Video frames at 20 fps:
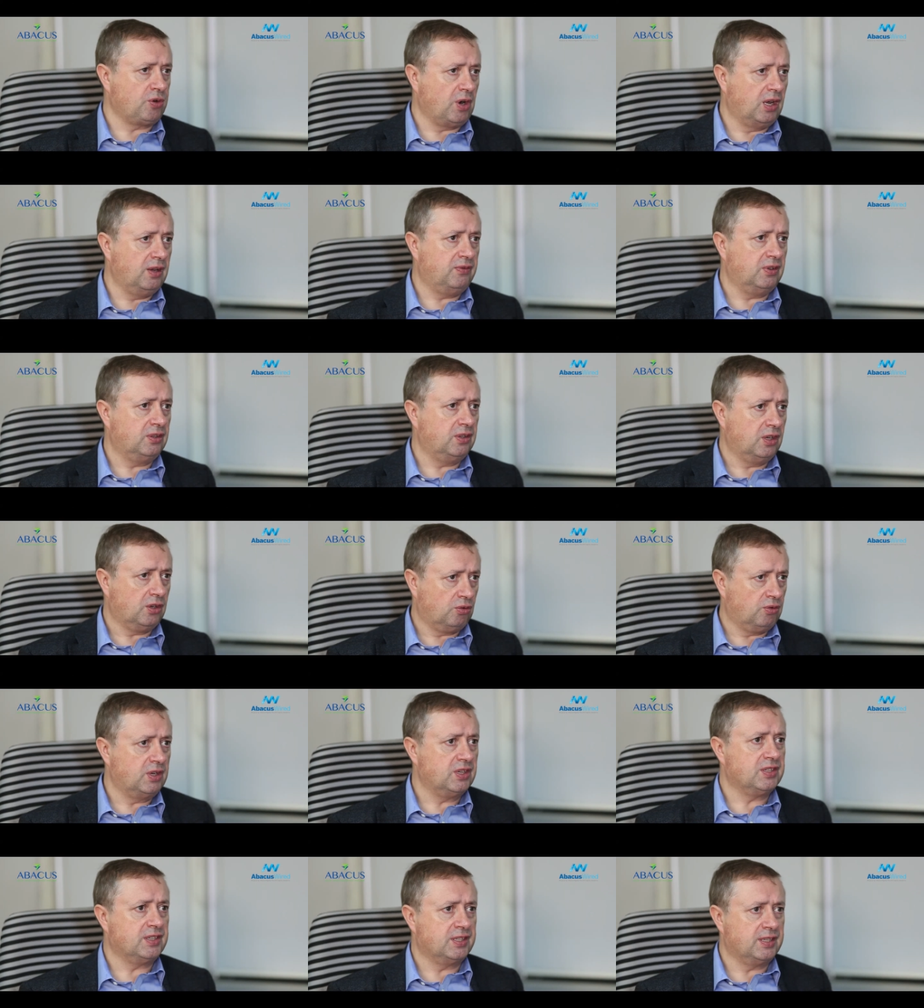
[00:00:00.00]
driving the
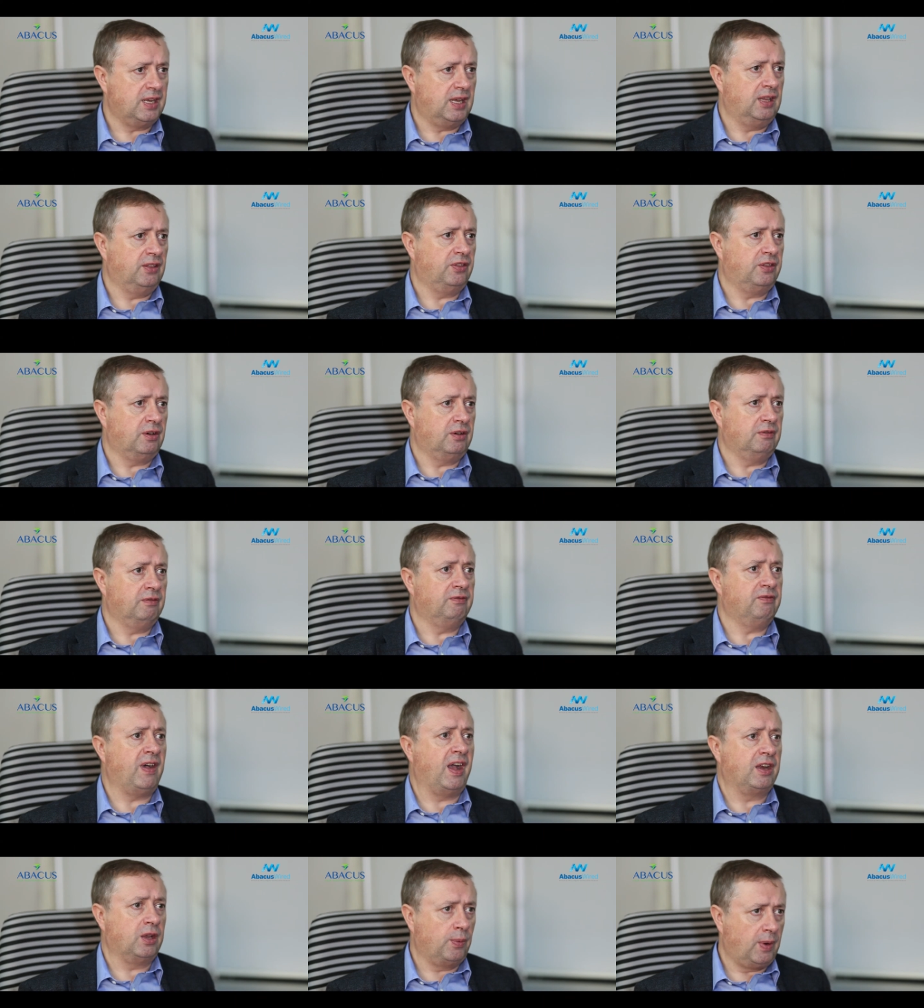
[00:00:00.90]
increases in their
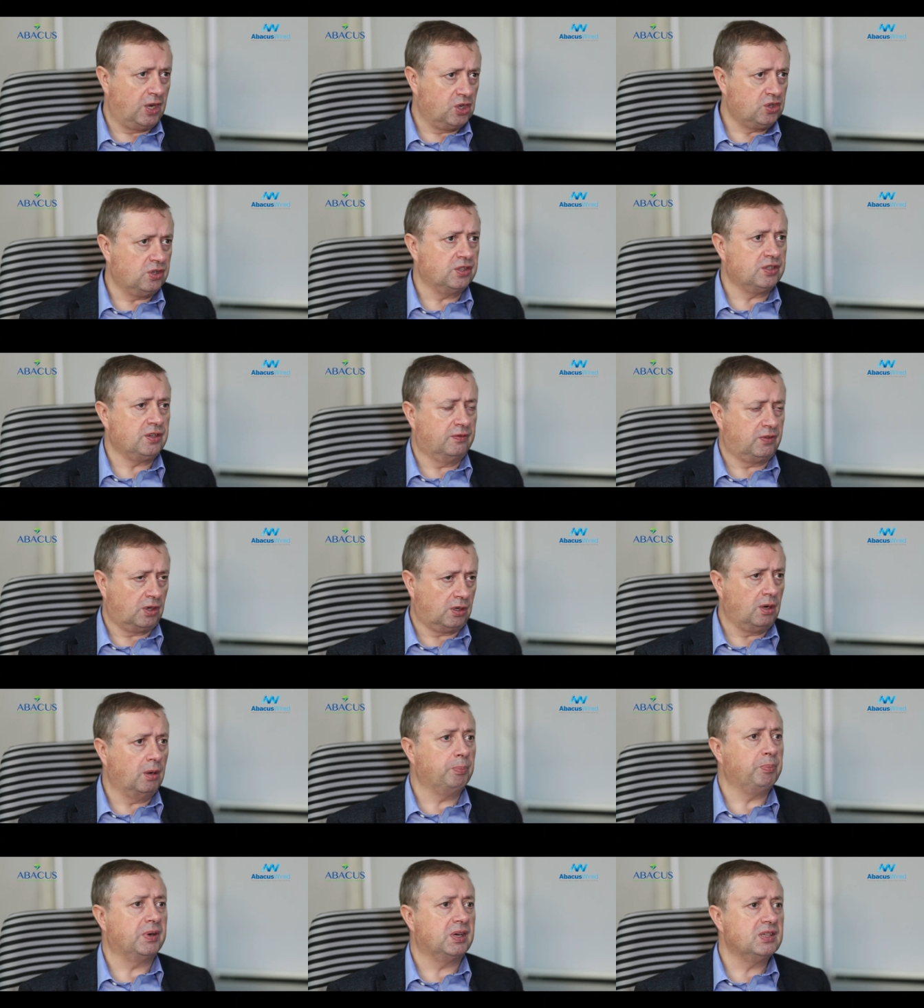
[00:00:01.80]
valuations of their
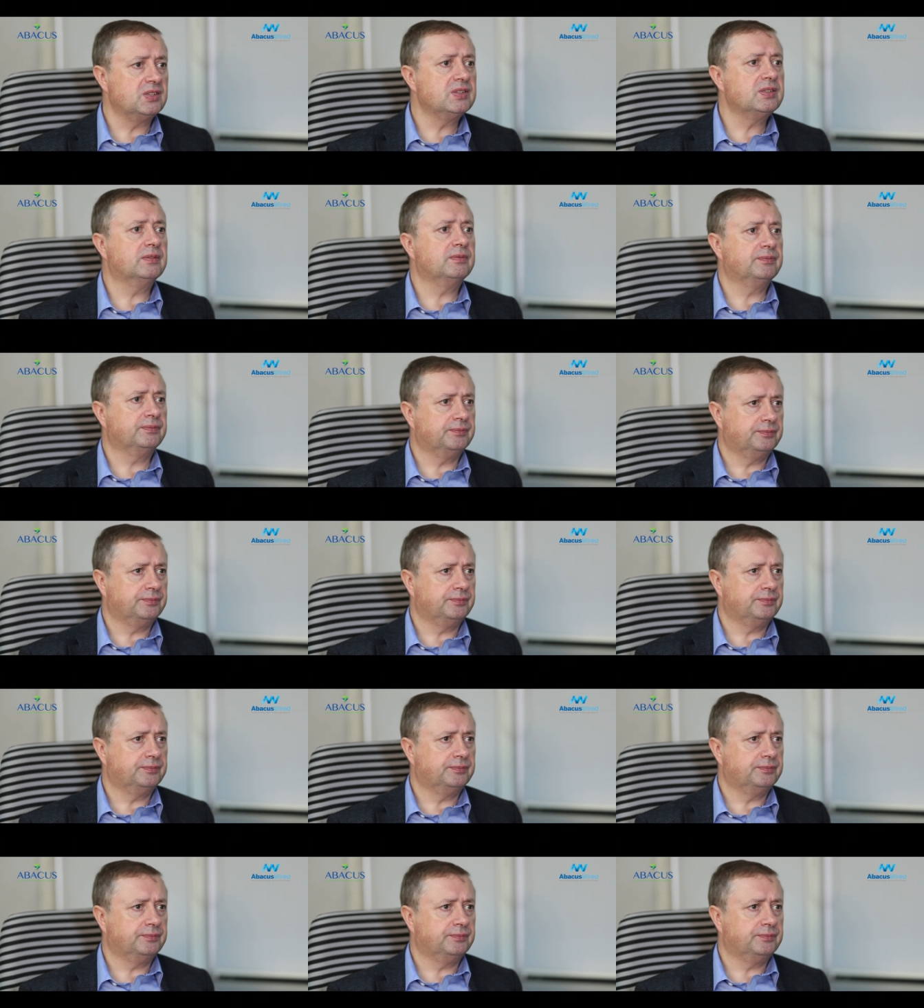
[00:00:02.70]
companies.